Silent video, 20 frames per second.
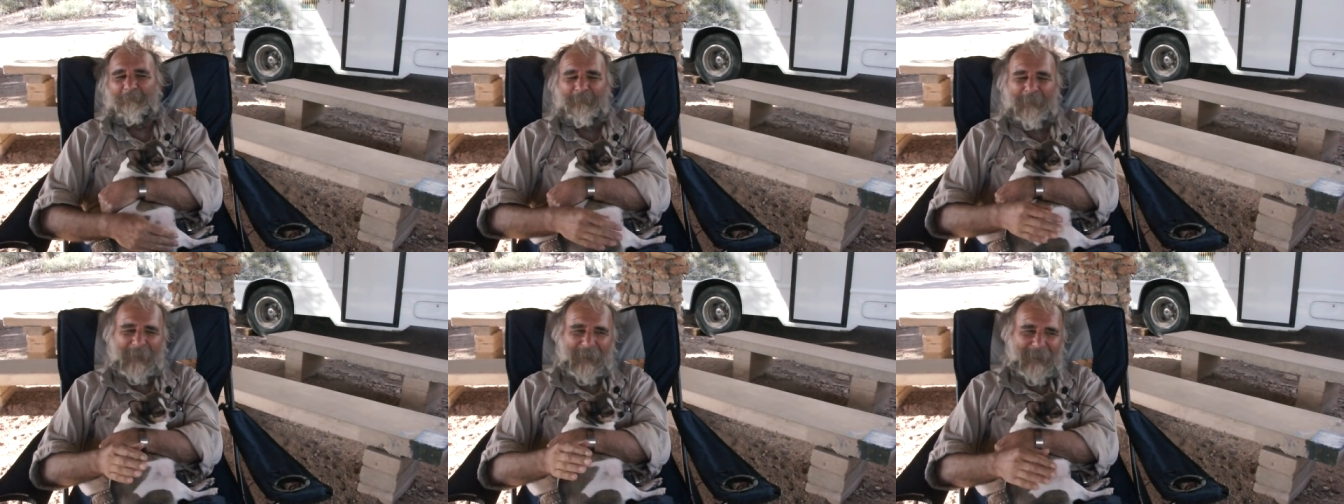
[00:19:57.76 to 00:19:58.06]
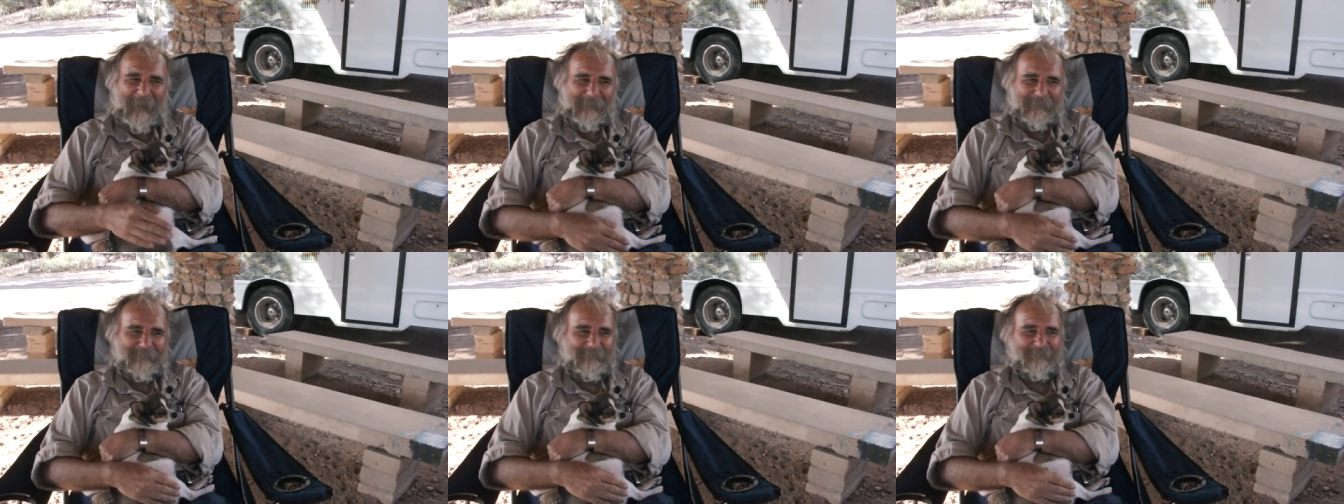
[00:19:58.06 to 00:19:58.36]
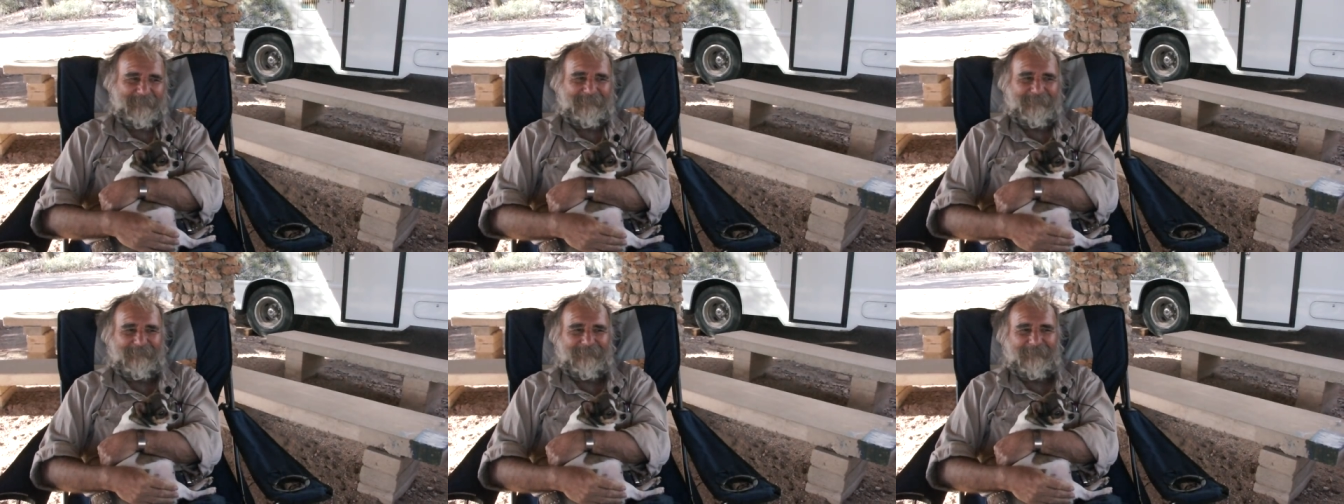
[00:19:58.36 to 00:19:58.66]
But
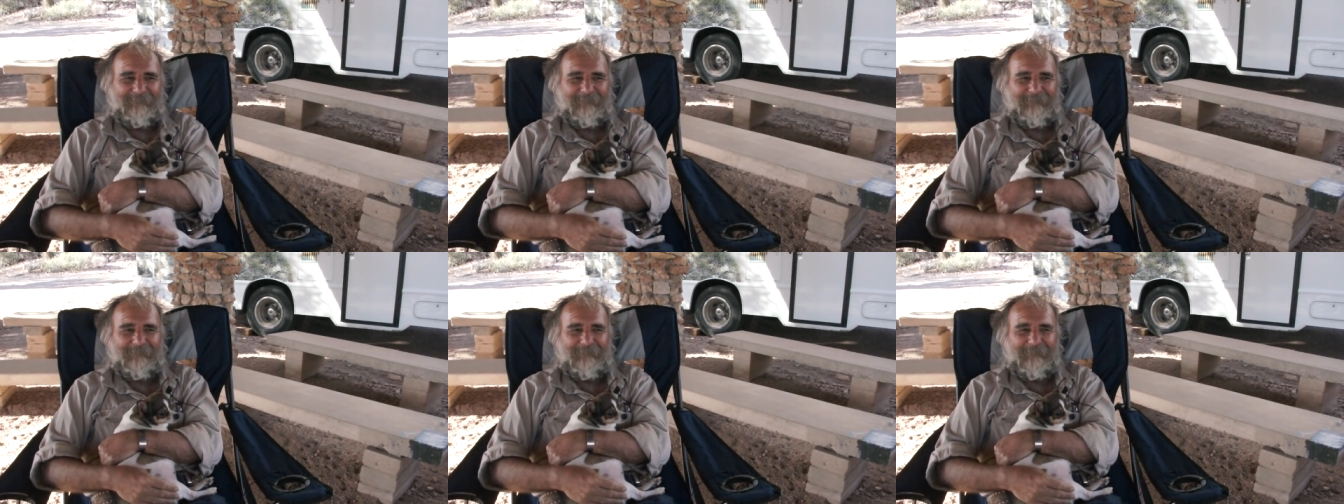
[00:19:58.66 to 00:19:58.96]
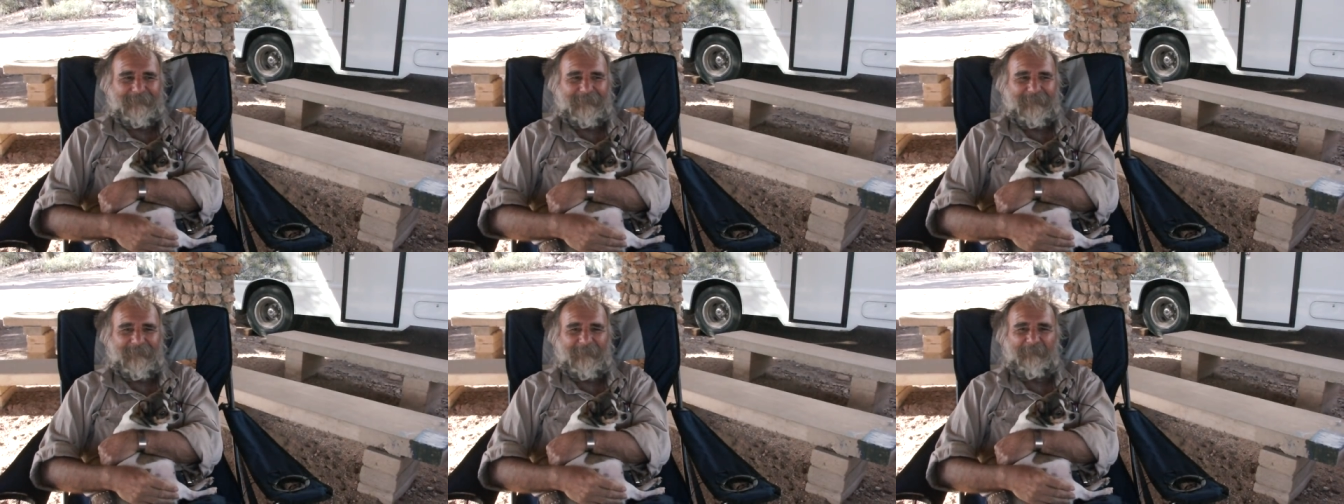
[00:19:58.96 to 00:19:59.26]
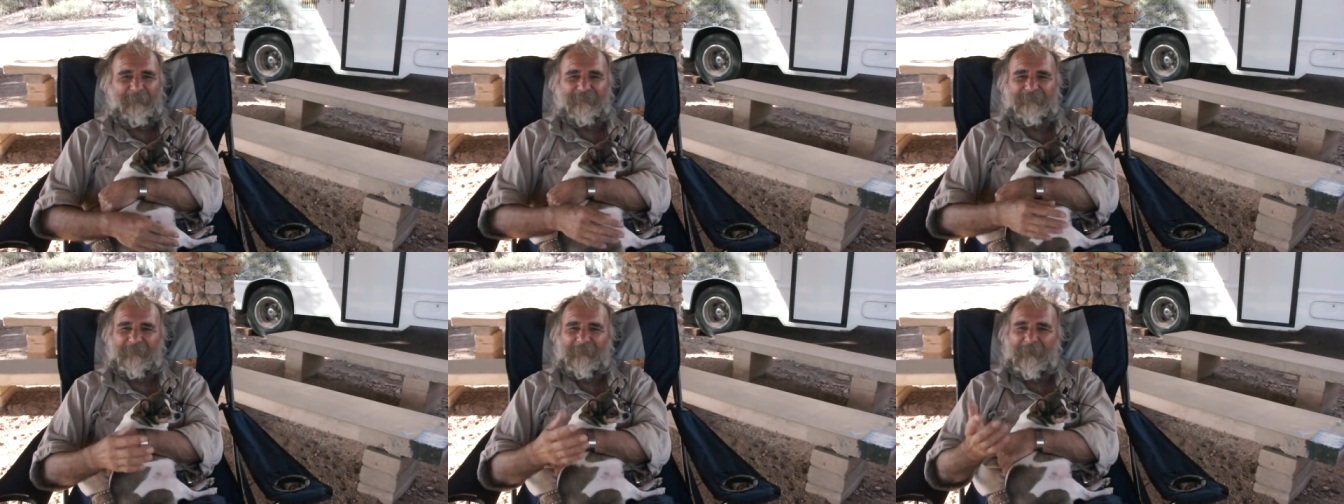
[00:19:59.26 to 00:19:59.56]

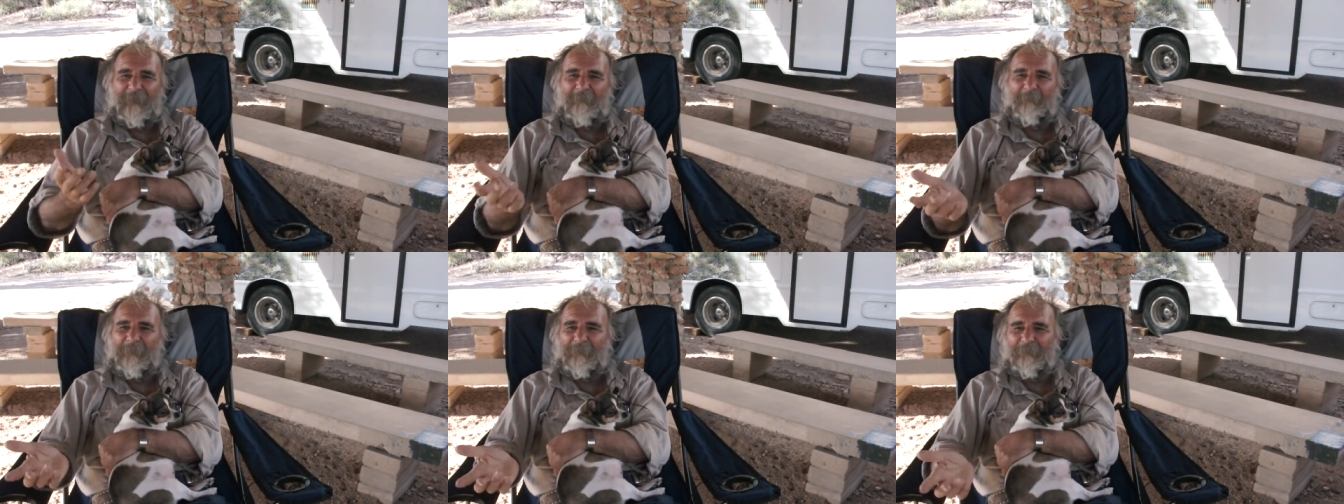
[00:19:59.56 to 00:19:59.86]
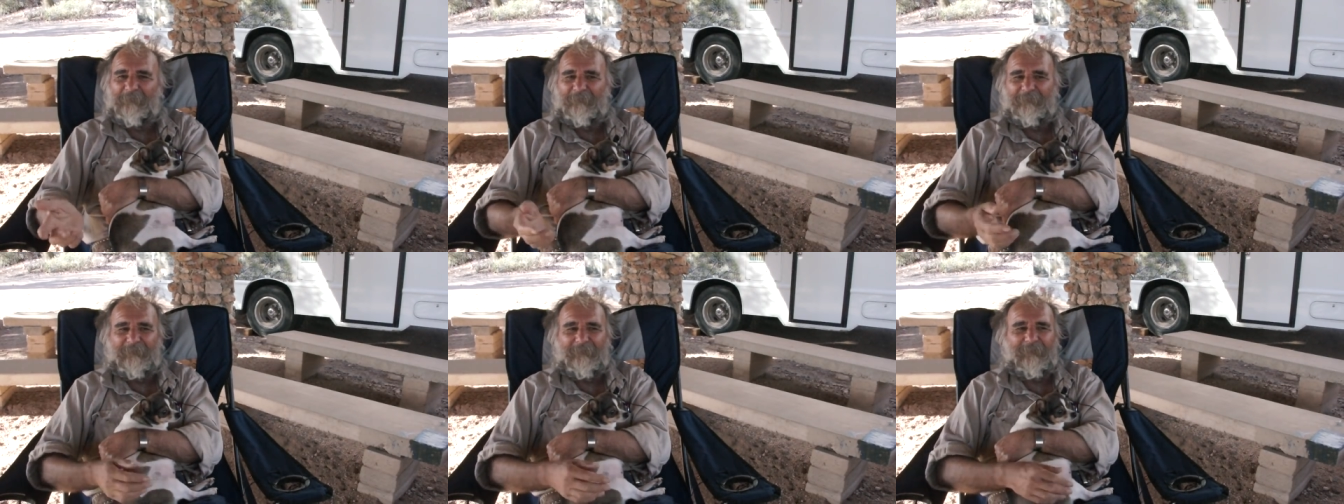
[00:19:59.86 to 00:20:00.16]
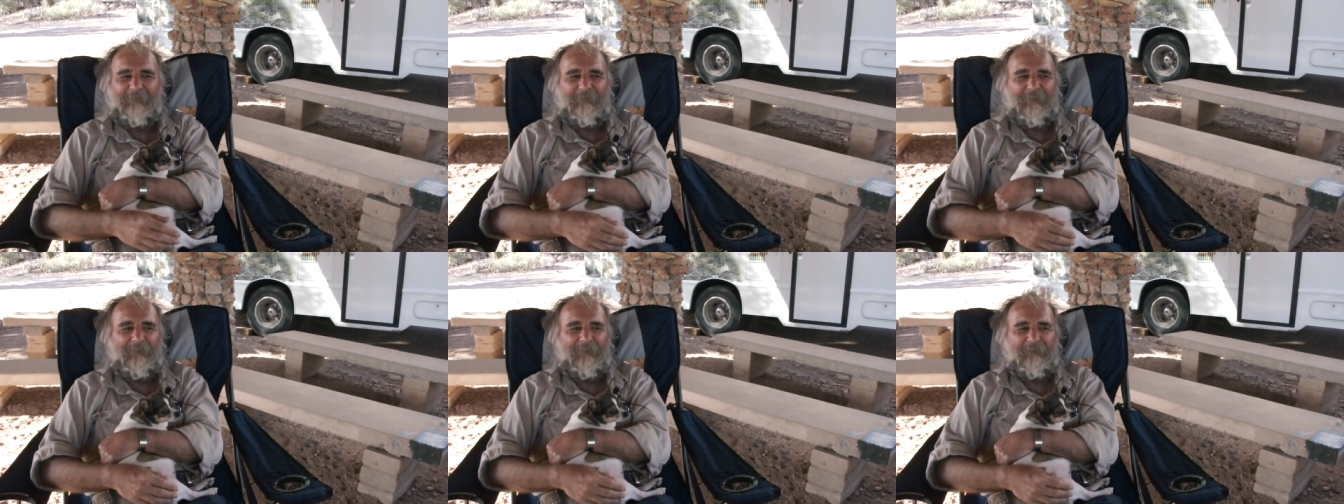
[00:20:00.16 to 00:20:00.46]
if it's an emerald,
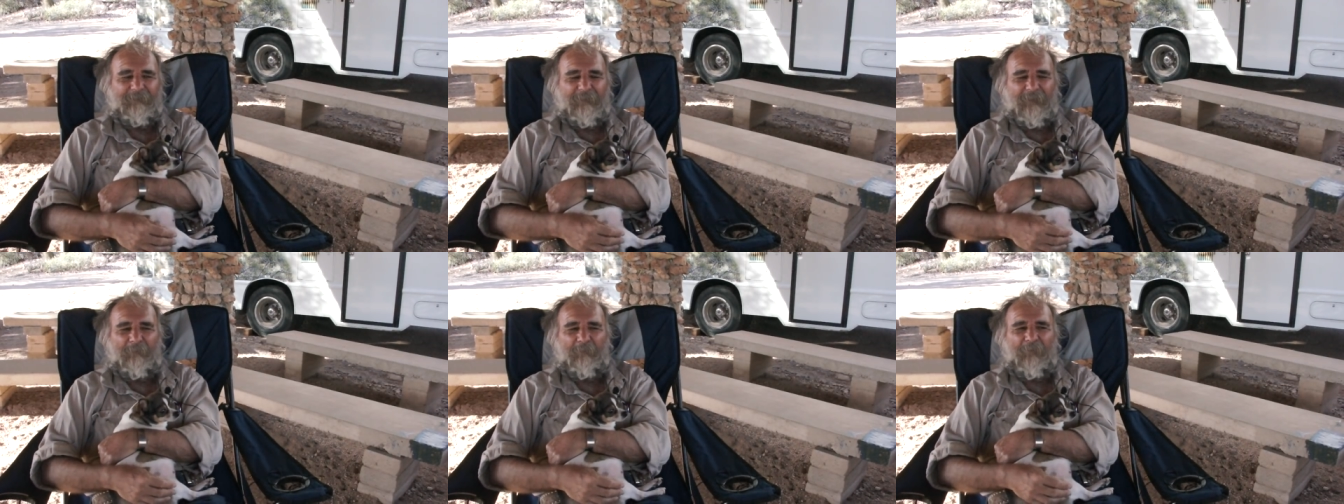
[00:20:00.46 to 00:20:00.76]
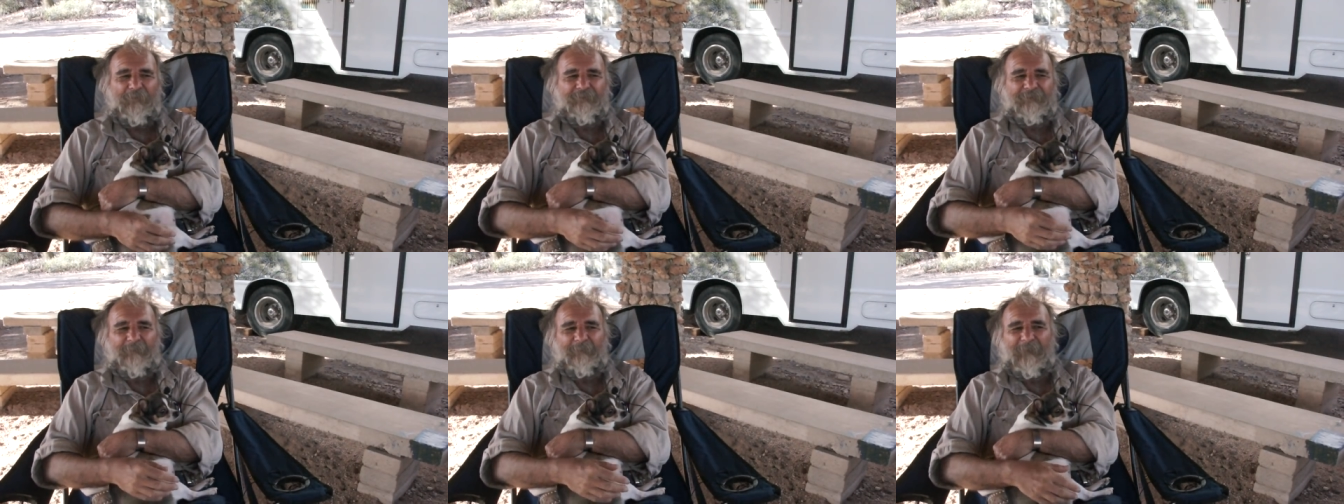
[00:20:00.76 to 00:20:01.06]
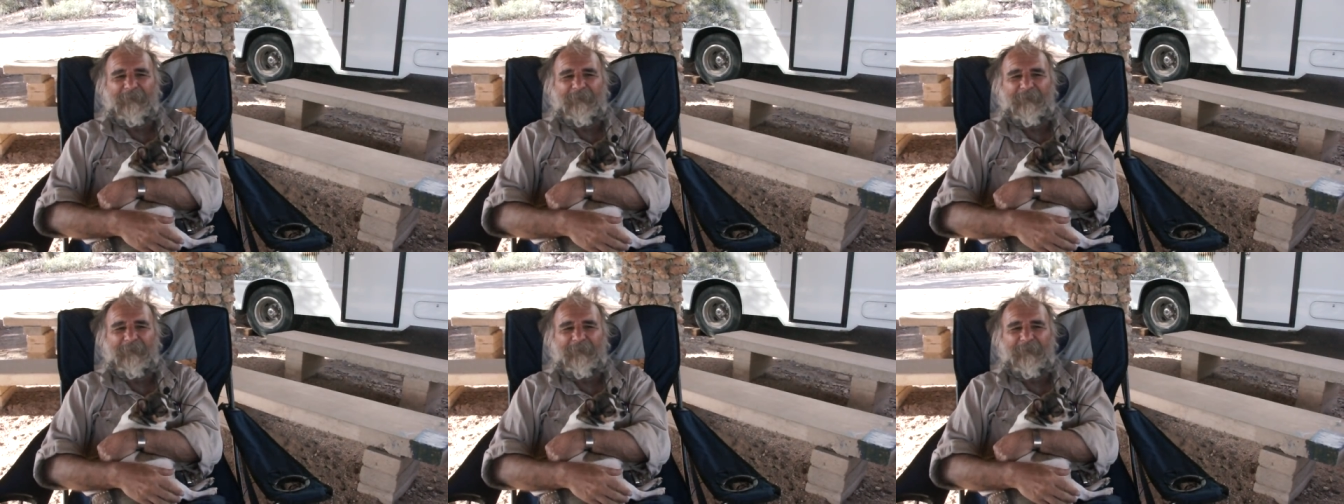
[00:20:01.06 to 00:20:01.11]
it, it worth a